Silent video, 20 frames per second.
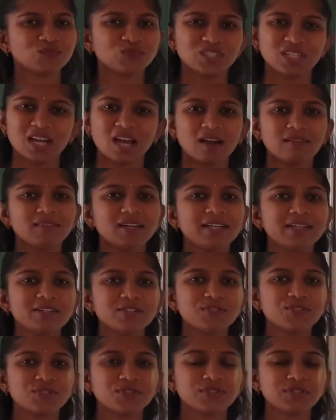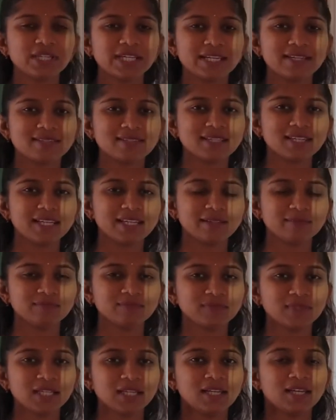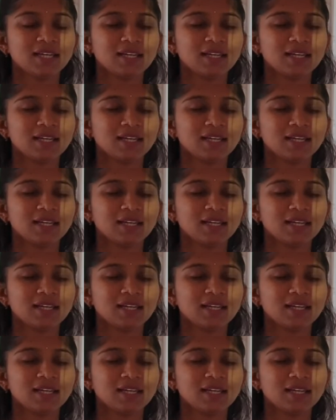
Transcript: You have understood easily.